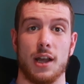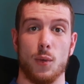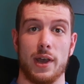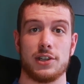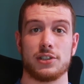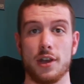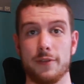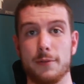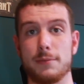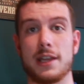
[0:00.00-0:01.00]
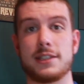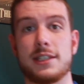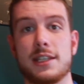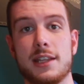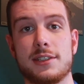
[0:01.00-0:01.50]
Away shirt from
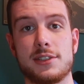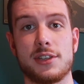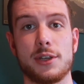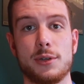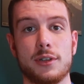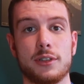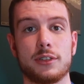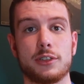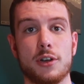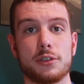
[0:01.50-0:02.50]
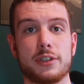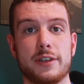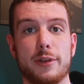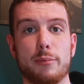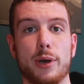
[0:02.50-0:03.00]
1992, Yorkshire
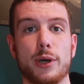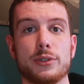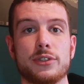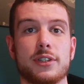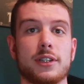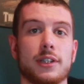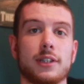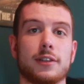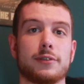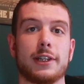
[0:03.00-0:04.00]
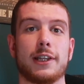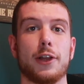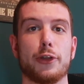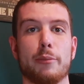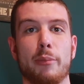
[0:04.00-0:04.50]
Evening Post. Lovely
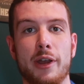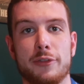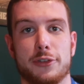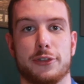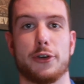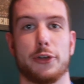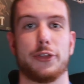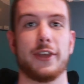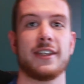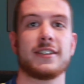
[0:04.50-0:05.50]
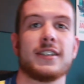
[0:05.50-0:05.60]
little number. I've just ordered this.